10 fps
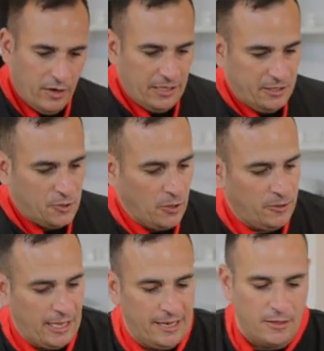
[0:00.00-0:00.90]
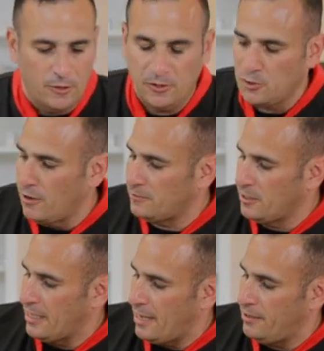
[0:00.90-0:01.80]
gonna saute those off
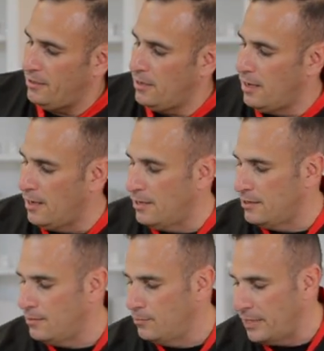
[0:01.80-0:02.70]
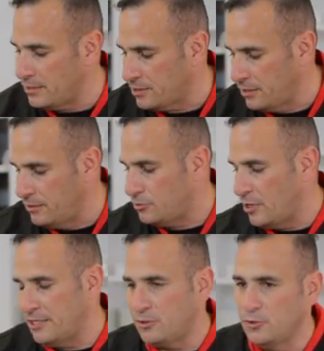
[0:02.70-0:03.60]
till they get basically
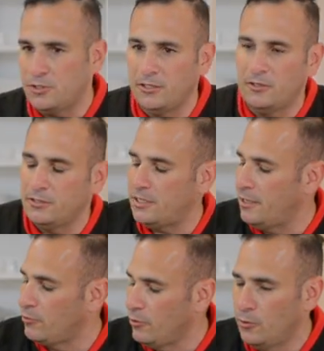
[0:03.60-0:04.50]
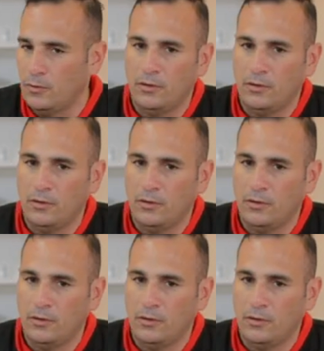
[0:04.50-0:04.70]
translucent or see-through.